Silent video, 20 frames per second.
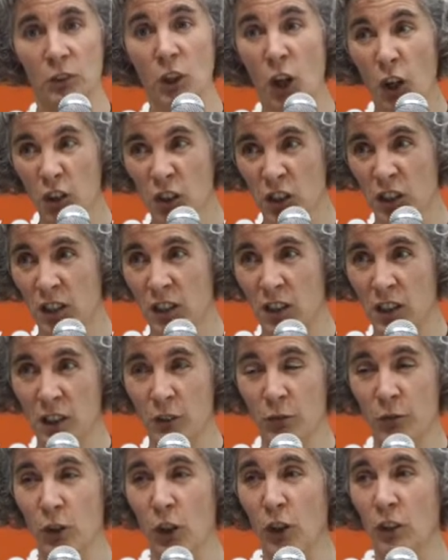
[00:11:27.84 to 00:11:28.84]
dozens,
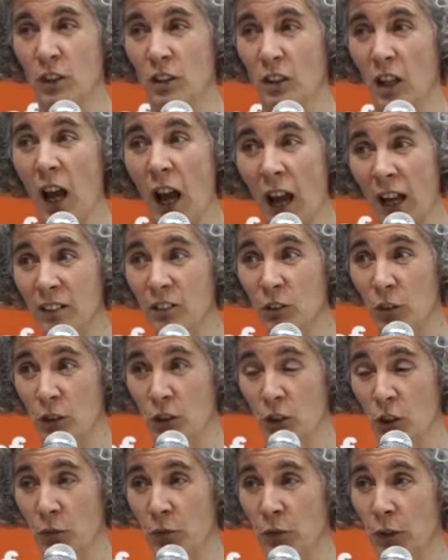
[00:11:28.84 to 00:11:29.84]
if not
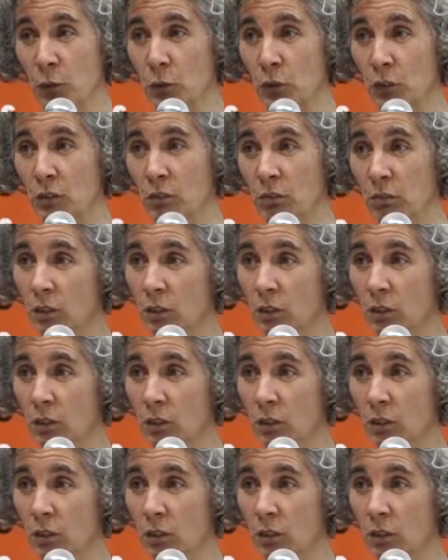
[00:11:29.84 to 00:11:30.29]
hundreds, of new